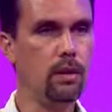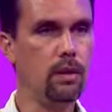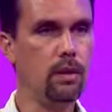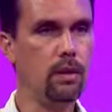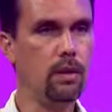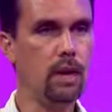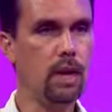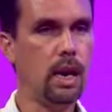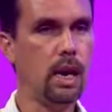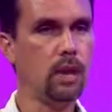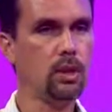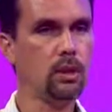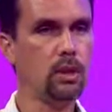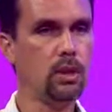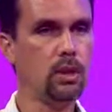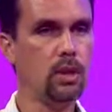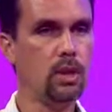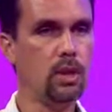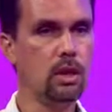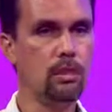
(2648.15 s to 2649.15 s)
they
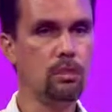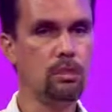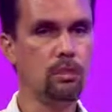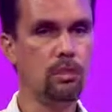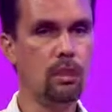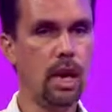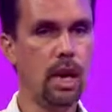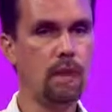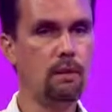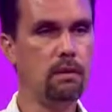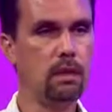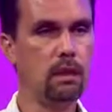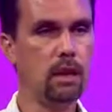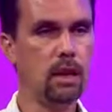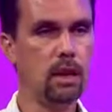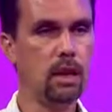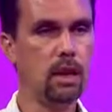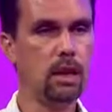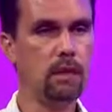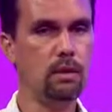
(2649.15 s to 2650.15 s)
actually have a
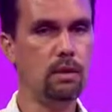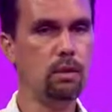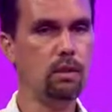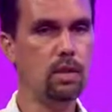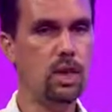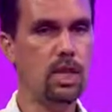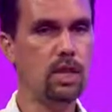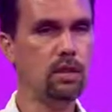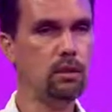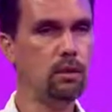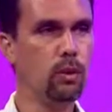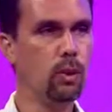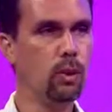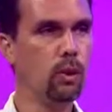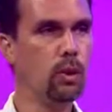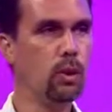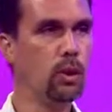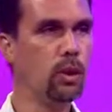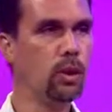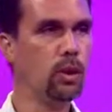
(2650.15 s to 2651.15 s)
kind of a rage for
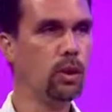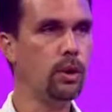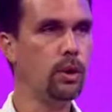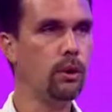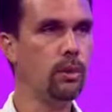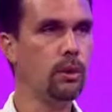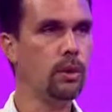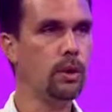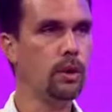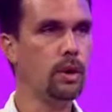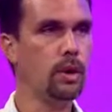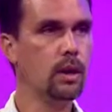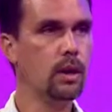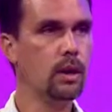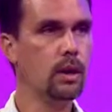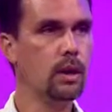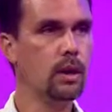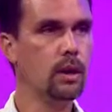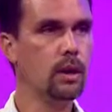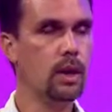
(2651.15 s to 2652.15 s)
order
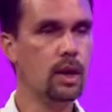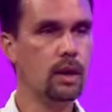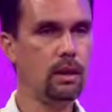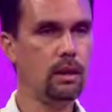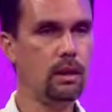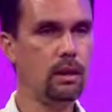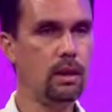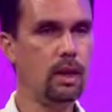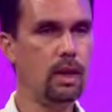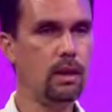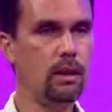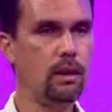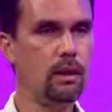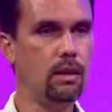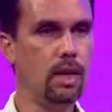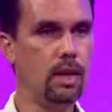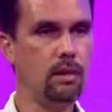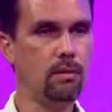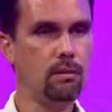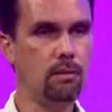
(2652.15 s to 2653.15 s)

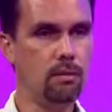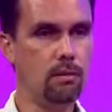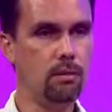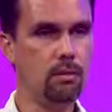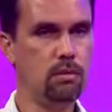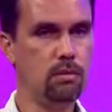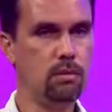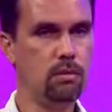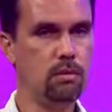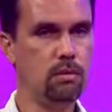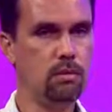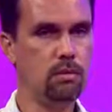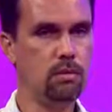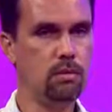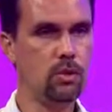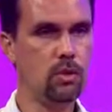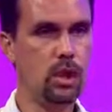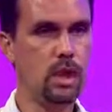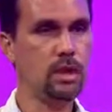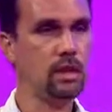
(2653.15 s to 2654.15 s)
that
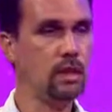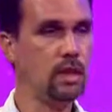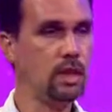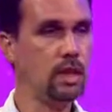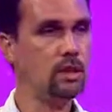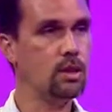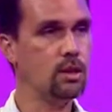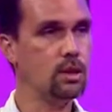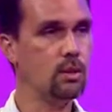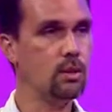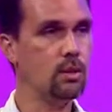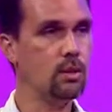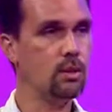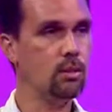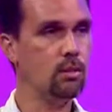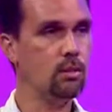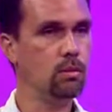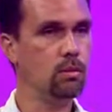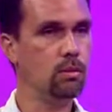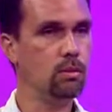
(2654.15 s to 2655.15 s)
translates
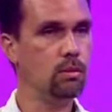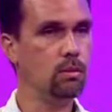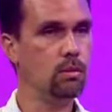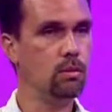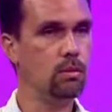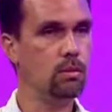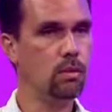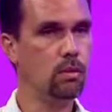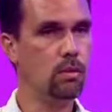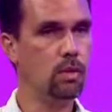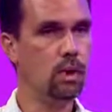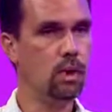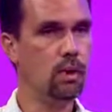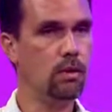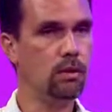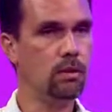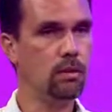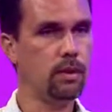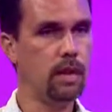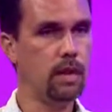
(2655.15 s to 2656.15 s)
to
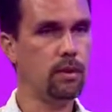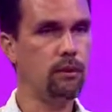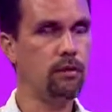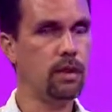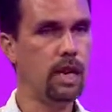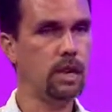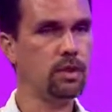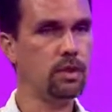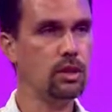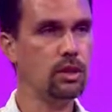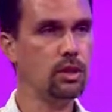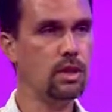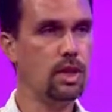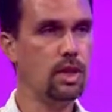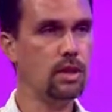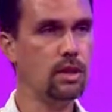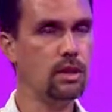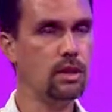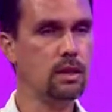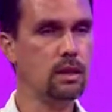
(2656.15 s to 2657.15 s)
kind of fascist
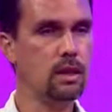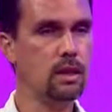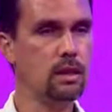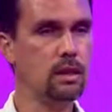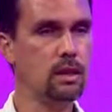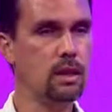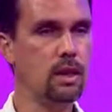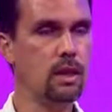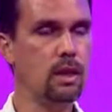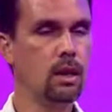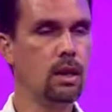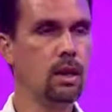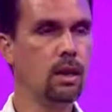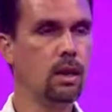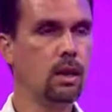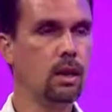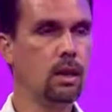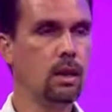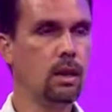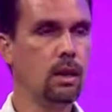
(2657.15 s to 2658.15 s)
tendencies.
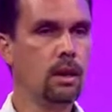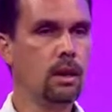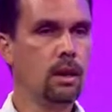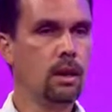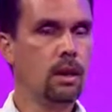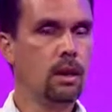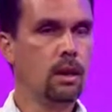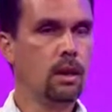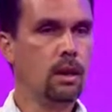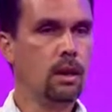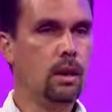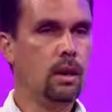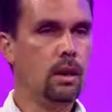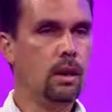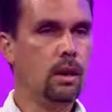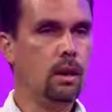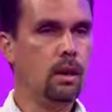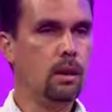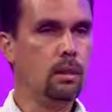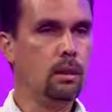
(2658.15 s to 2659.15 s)

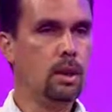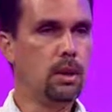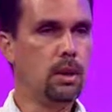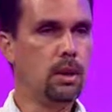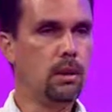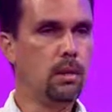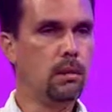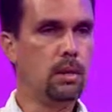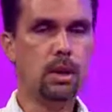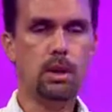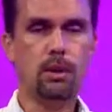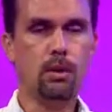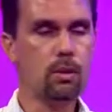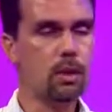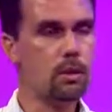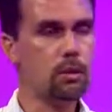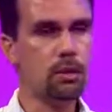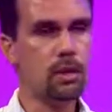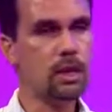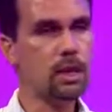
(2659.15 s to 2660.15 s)
But they're
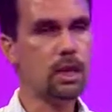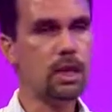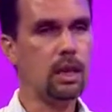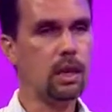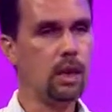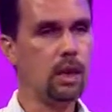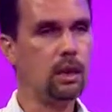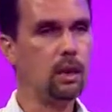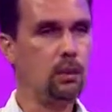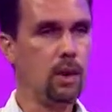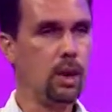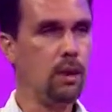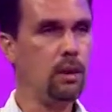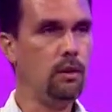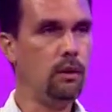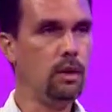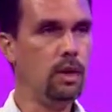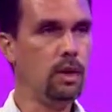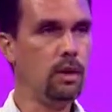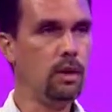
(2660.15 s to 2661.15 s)
completely unaware
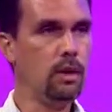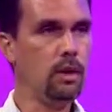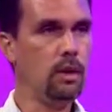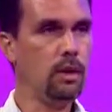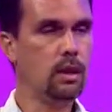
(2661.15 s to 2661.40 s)
of it.